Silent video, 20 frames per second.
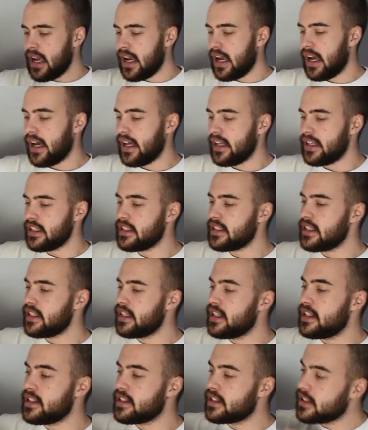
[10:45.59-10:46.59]
and
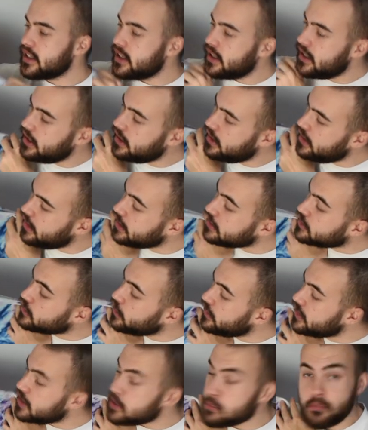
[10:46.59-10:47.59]
is it's
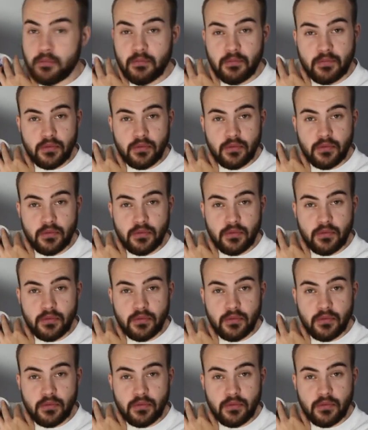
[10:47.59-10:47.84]
got this